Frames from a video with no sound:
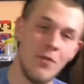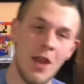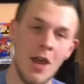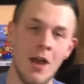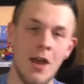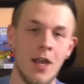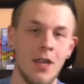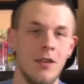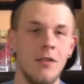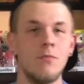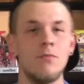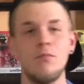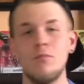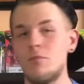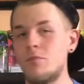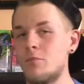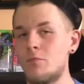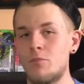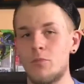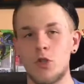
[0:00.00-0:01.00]
not, I could
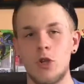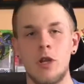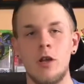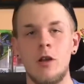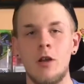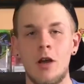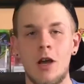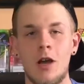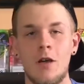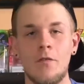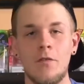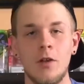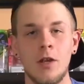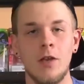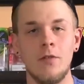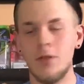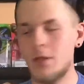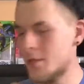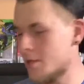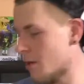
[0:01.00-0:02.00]
trade it off or
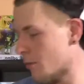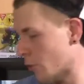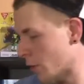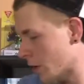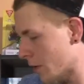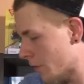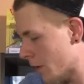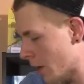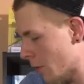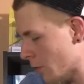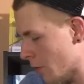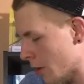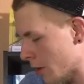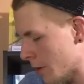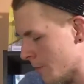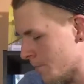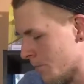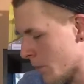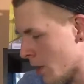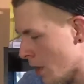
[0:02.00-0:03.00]
give it to someone if they want it.